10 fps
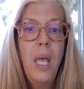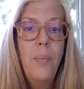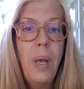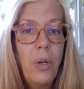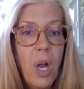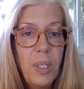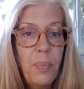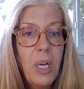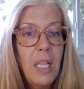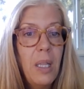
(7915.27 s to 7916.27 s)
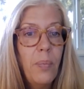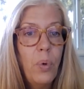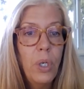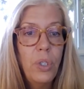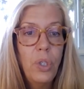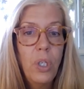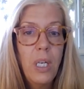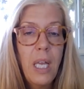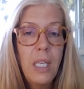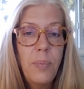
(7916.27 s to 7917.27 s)
By crossbreeding the important
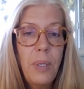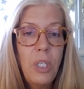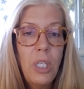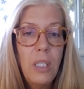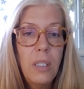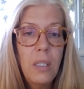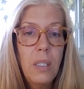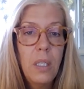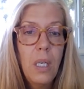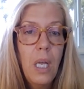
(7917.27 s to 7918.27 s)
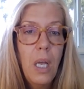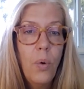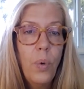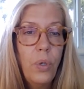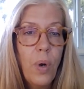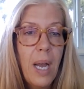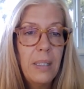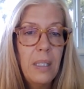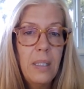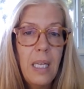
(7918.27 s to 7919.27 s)
sugarcane species with
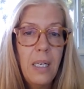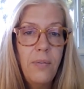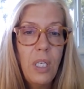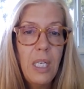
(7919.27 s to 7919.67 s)
grasses native to